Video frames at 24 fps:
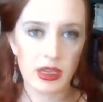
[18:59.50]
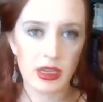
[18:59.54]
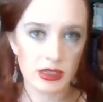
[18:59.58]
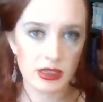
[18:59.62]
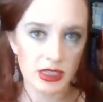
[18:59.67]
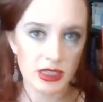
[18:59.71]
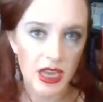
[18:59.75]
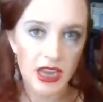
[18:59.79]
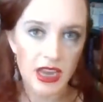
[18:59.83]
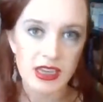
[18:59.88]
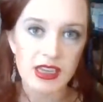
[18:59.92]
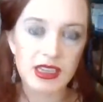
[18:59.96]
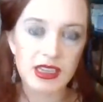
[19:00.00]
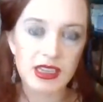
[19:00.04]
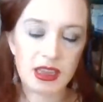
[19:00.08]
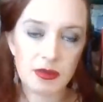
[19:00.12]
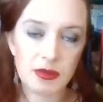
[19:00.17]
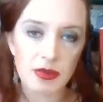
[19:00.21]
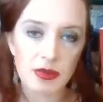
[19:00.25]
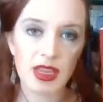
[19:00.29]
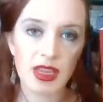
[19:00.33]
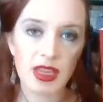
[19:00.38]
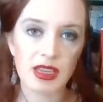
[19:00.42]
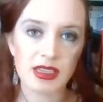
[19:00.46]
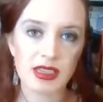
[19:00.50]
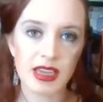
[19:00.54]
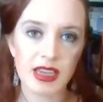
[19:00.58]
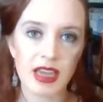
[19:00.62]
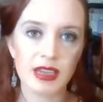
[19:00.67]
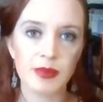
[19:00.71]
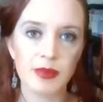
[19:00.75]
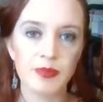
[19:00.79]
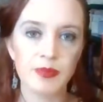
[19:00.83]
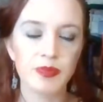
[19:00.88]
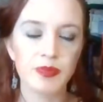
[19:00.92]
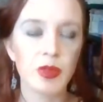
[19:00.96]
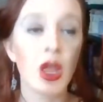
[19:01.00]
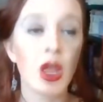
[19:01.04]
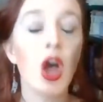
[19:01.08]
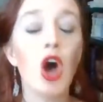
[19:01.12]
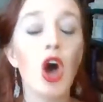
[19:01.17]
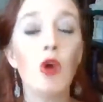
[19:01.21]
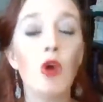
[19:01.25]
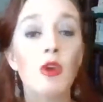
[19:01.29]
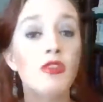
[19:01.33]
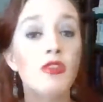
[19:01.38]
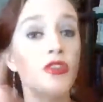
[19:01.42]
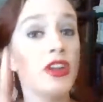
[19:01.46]
Tiny Tim being dead.
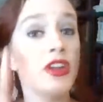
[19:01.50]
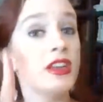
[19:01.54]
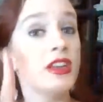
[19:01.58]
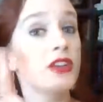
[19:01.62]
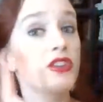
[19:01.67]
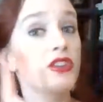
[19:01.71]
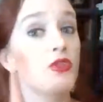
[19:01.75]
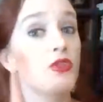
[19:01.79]
Oh, we find out